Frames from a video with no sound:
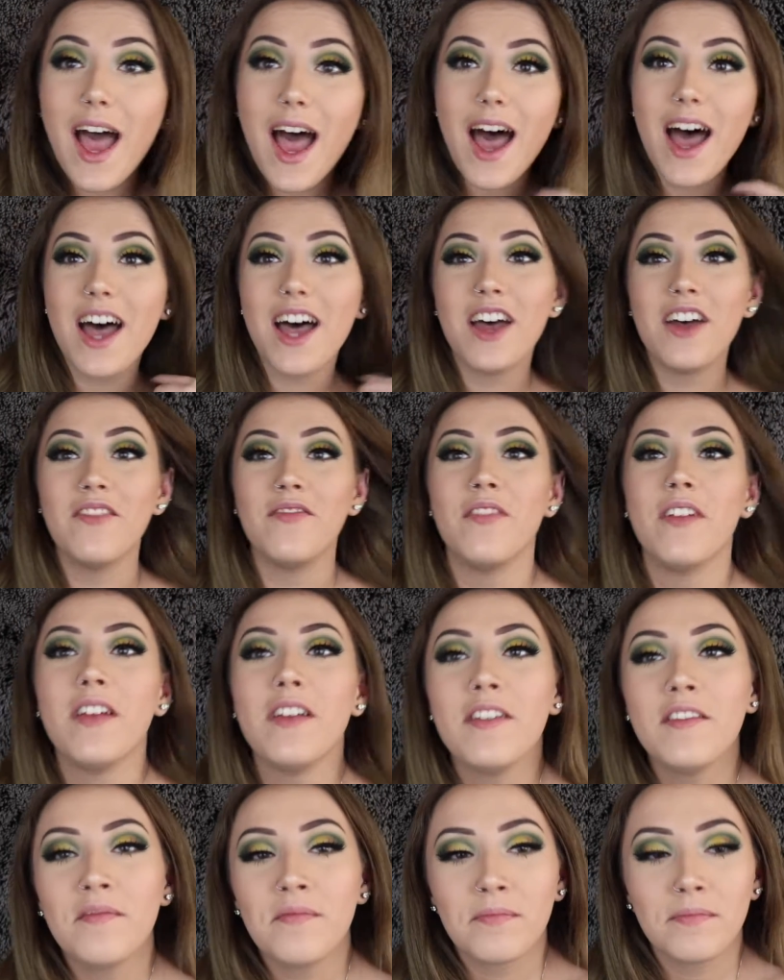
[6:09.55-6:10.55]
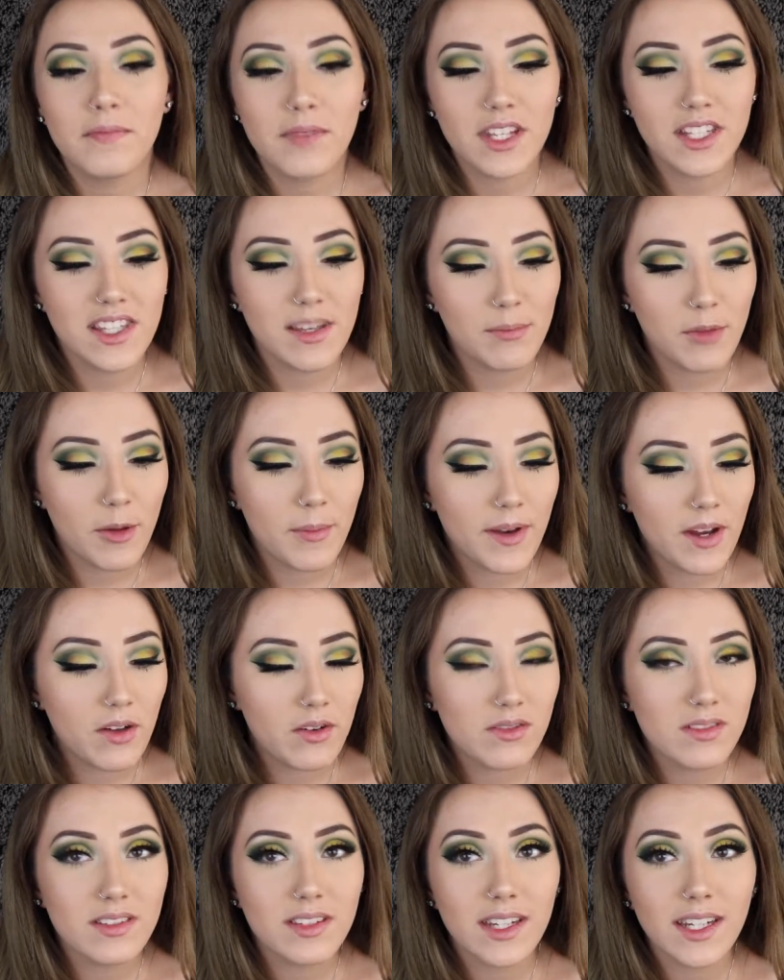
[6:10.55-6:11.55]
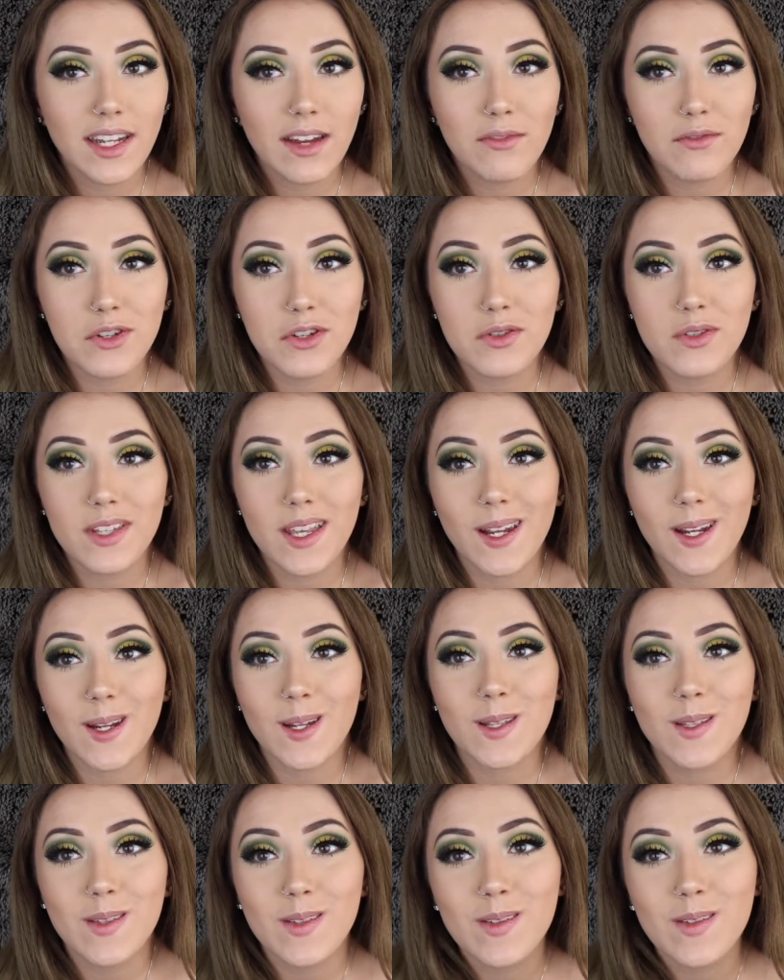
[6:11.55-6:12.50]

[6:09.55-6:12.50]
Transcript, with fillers: Um, plus I blow my nose like every two seconds.